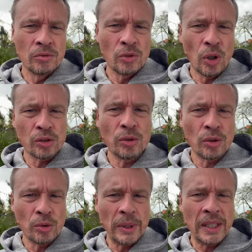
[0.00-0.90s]
talk to you
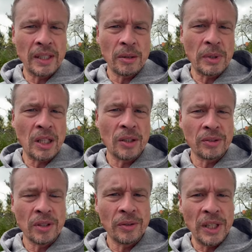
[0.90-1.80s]
quickly about
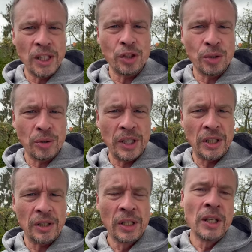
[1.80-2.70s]
the issue
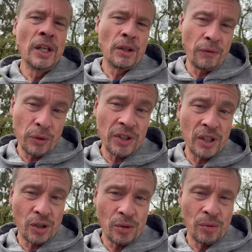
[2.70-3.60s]
here. The first
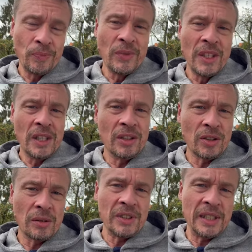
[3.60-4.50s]
issue is
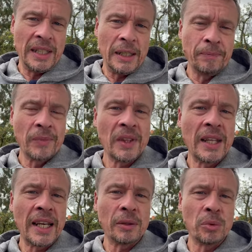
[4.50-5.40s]
obviously
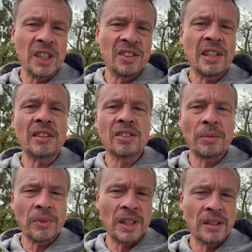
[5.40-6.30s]
that we sell
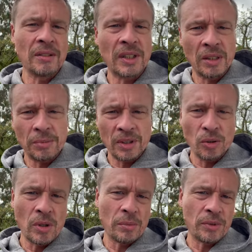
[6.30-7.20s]
something in development
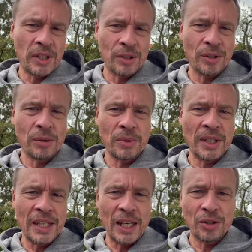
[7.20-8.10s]
cooperation
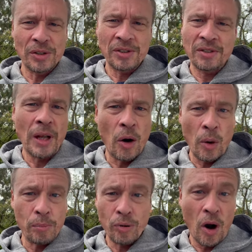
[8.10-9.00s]
communications, our
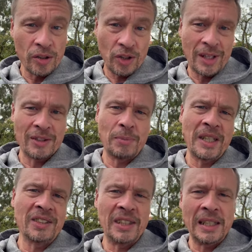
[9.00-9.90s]
projects
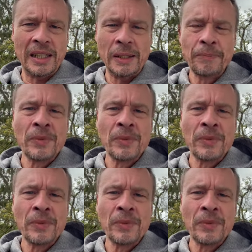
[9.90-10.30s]
basically,